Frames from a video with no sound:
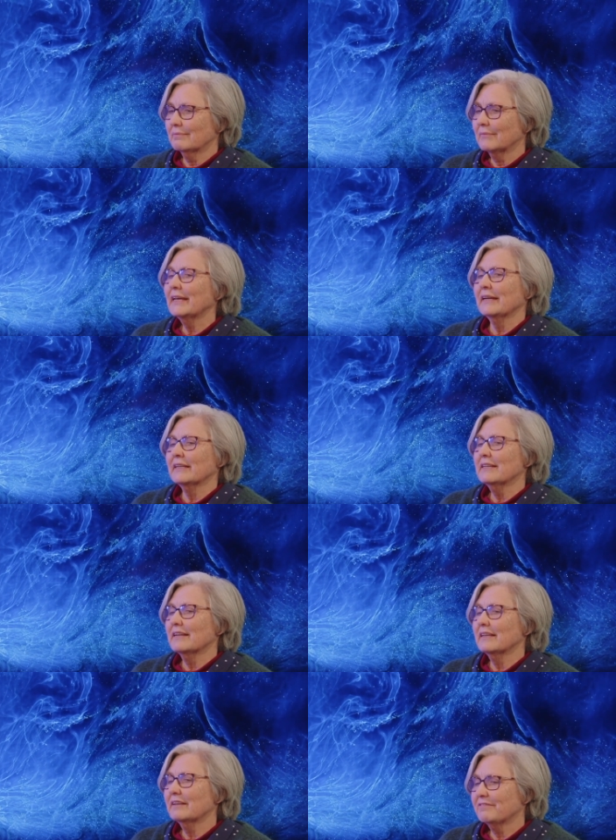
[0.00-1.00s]

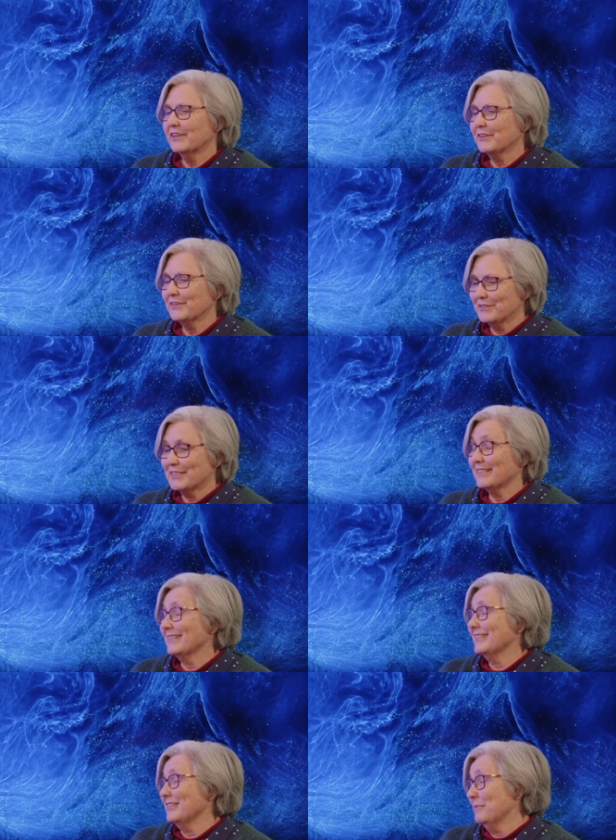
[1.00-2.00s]
he felt it
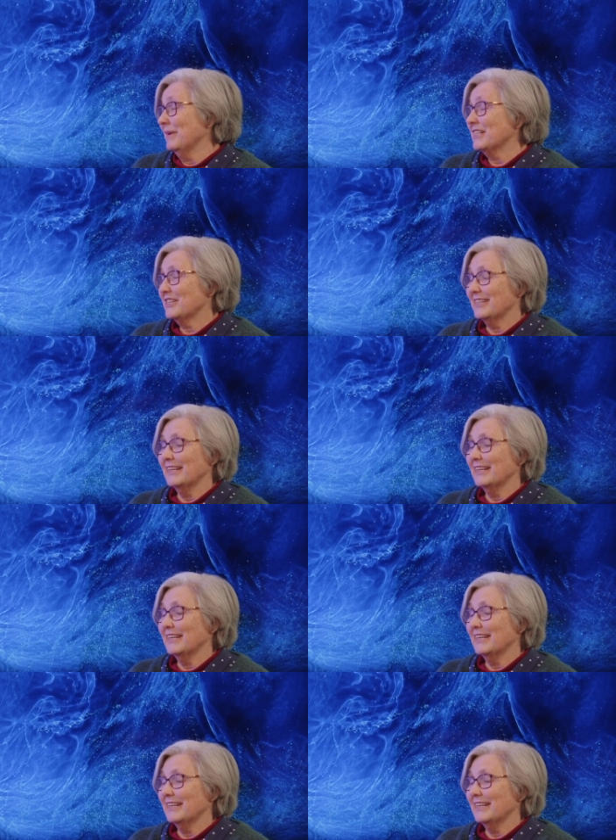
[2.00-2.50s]
was too much to